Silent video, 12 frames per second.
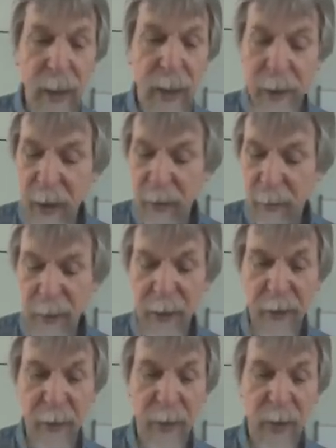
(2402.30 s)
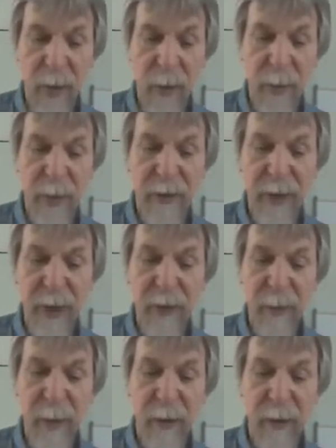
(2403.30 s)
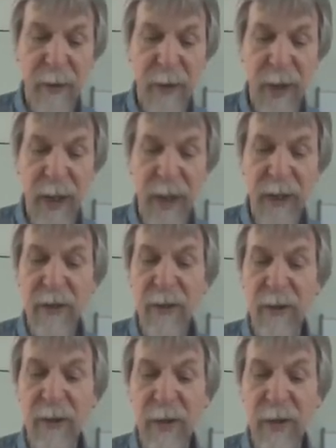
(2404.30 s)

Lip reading: Then furthermore, precise specifications